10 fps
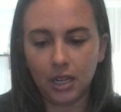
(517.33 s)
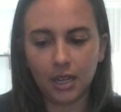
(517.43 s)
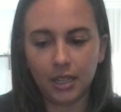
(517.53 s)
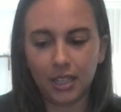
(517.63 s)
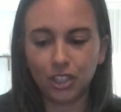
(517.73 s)

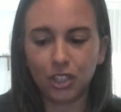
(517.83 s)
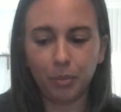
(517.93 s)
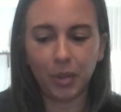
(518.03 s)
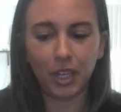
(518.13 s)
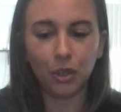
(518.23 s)
This could
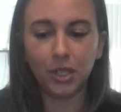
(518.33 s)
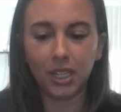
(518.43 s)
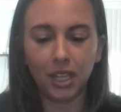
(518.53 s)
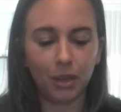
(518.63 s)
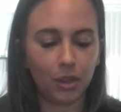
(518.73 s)
be you
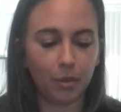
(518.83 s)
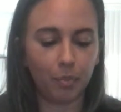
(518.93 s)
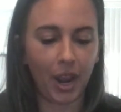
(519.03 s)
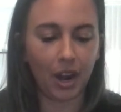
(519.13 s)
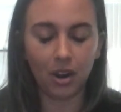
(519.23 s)
dealing with a
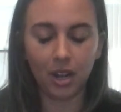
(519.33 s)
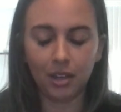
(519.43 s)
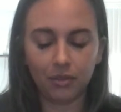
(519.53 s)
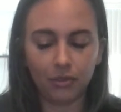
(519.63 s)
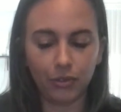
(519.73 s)
parent.
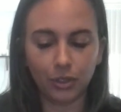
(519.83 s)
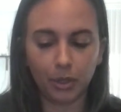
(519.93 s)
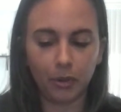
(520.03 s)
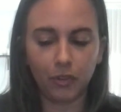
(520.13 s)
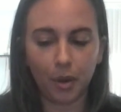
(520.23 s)
For
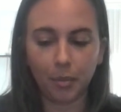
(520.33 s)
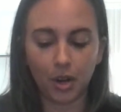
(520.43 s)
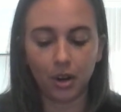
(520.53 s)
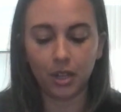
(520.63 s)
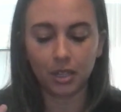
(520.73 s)
some of you, I'm
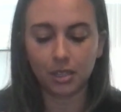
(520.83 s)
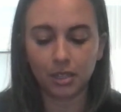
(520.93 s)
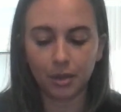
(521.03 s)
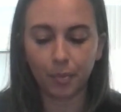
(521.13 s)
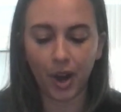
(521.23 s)
hearing this is
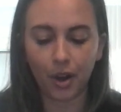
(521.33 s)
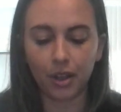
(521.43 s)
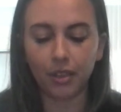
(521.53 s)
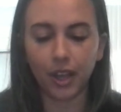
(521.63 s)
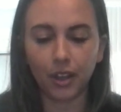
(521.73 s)
a
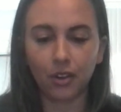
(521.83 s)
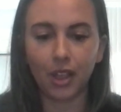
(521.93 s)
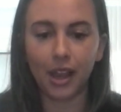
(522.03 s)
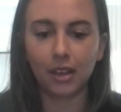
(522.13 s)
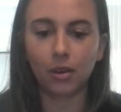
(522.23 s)
parent that you're
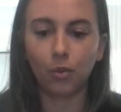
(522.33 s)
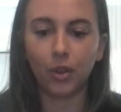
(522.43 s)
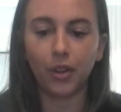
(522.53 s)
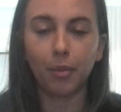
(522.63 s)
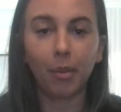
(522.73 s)
like,
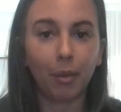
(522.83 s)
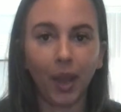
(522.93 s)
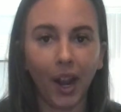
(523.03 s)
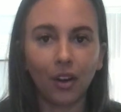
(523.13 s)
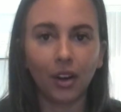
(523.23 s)
well, they're my
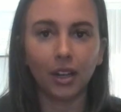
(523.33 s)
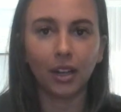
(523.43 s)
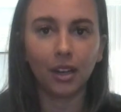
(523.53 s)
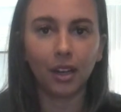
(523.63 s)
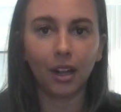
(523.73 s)
parent.
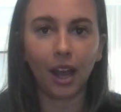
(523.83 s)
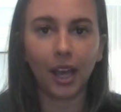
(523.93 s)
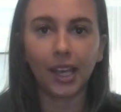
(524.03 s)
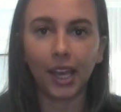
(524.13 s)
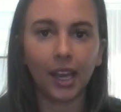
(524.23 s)
I
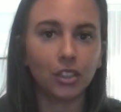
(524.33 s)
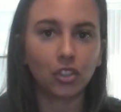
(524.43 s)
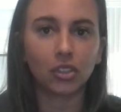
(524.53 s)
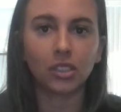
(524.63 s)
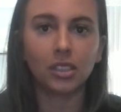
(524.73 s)
can't
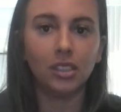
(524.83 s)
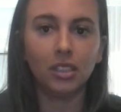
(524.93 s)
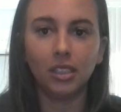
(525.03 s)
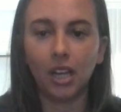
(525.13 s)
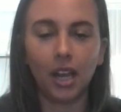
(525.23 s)
just
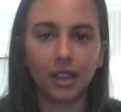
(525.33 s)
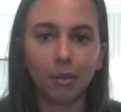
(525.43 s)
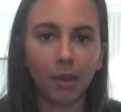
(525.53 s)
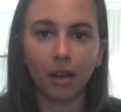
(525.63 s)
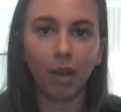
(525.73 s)
cut them
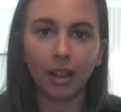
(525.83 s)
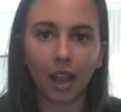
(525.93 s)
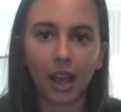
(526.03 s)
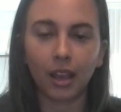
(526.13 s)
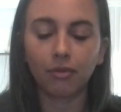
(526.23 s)
out of my
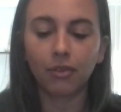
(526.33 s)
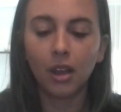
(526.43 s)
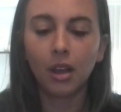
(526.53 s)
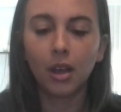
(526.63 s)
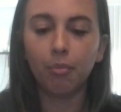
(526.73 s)
life.
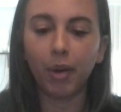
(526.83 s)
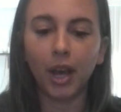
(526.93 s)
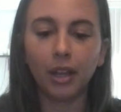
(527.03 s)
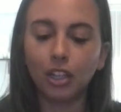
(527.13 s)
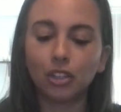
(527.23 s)

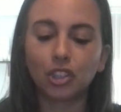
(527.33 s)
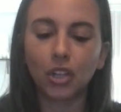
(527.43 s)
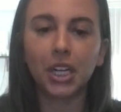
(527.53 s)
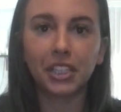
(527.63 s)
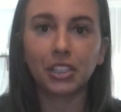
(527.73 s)
But you're
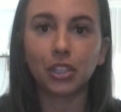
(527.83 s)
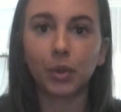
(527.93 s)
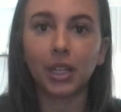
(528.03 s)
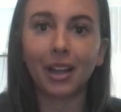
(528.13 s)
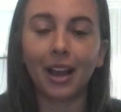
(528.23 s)
starting to
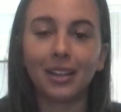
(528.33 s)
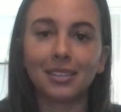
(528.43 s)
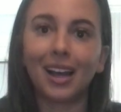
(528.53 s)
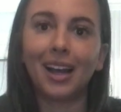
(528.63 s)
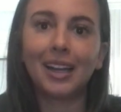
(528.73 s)
realize
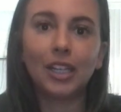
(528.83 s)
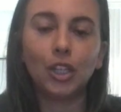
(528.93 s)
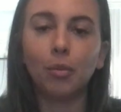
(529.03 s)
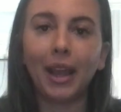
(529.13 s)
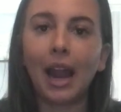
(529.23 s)
that
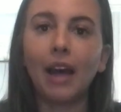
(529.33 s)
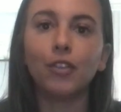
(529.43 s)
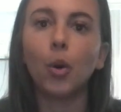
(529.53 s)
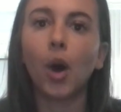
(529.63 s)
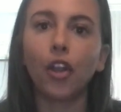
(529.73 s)
you might have
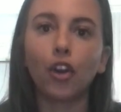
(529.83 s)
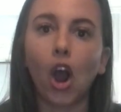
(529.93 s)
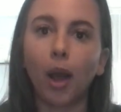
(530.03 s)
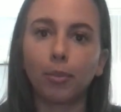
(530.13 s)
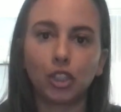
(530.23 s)
no other
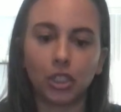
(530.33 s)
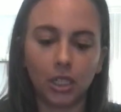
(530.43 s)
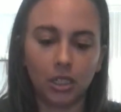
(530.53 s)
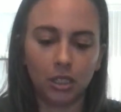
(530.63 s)
option.